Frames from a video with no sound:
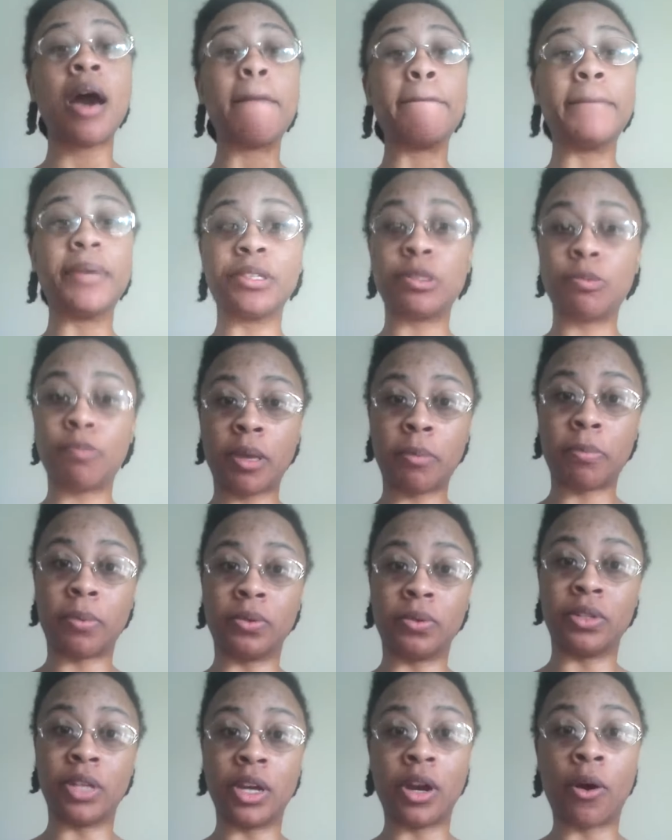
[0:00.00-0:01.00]
most
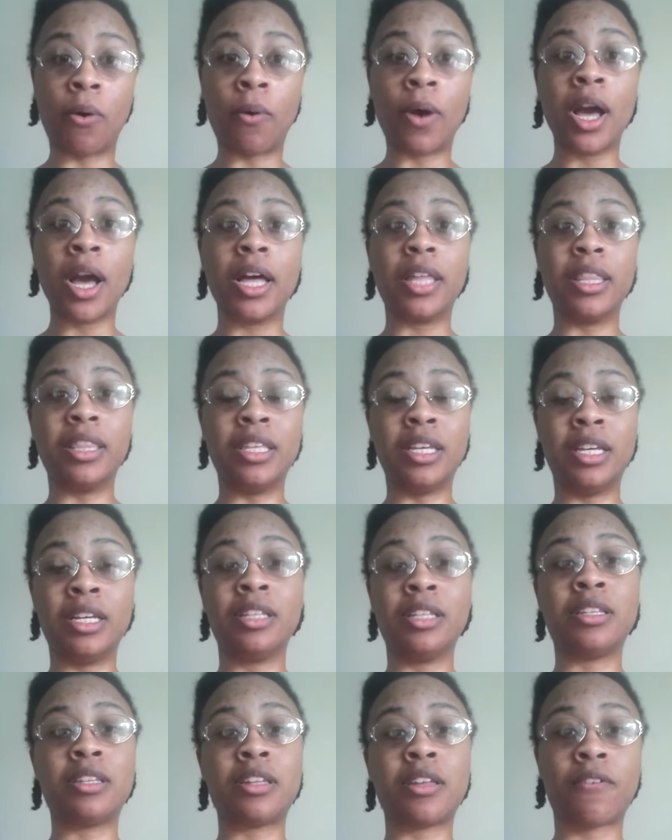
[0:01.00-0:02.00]
people know
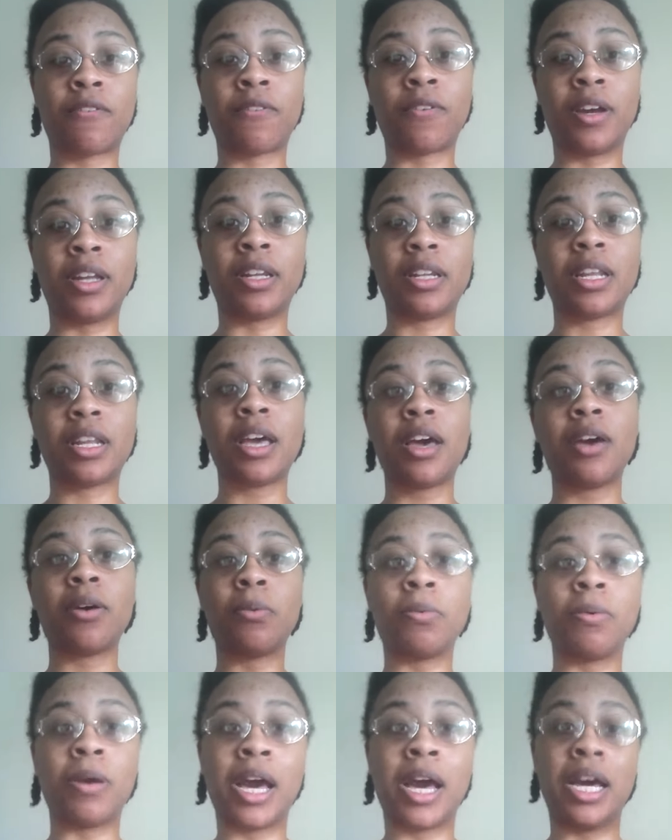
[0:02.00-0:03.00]
the different
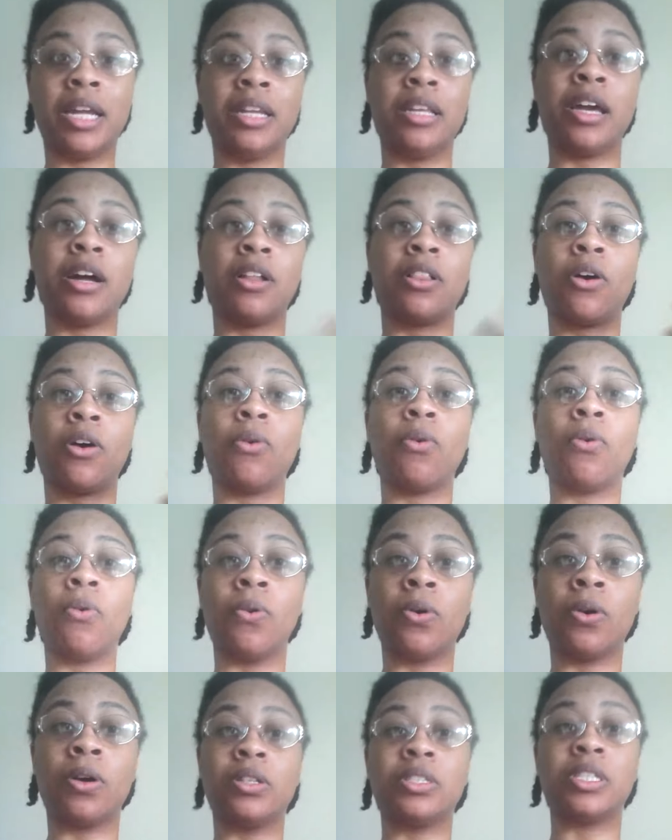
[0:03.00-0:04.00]
red, yellow,
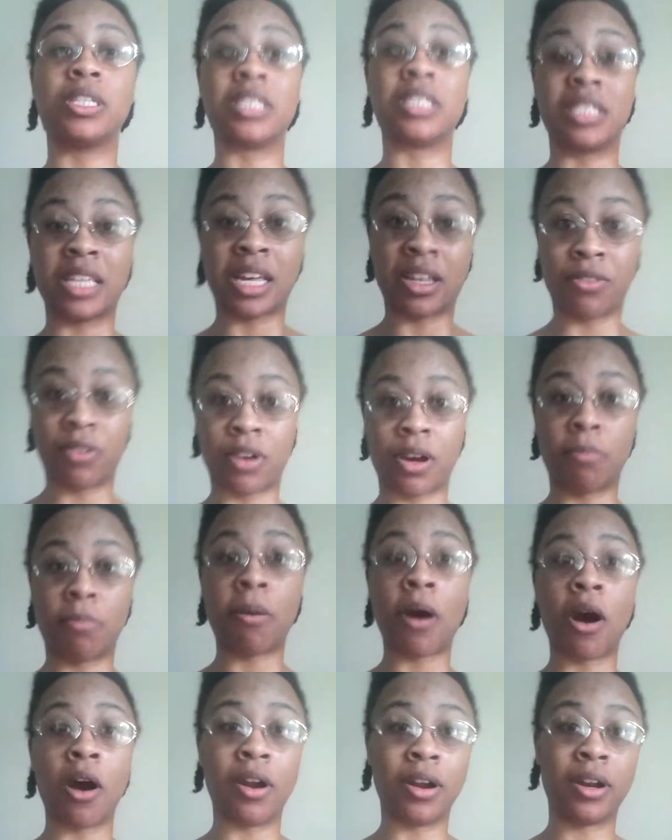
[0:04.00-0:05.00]
orange, etc.
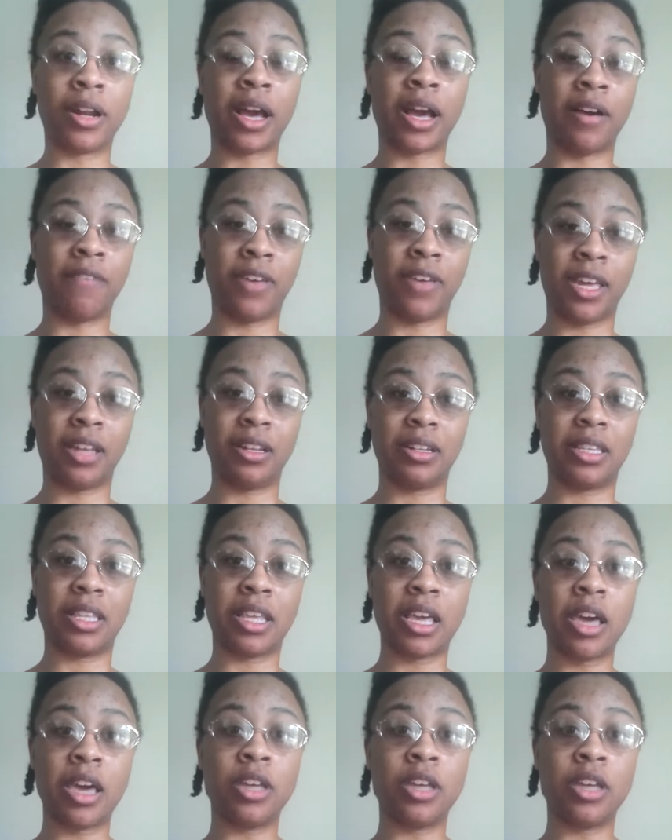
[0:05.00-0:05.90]
part of it.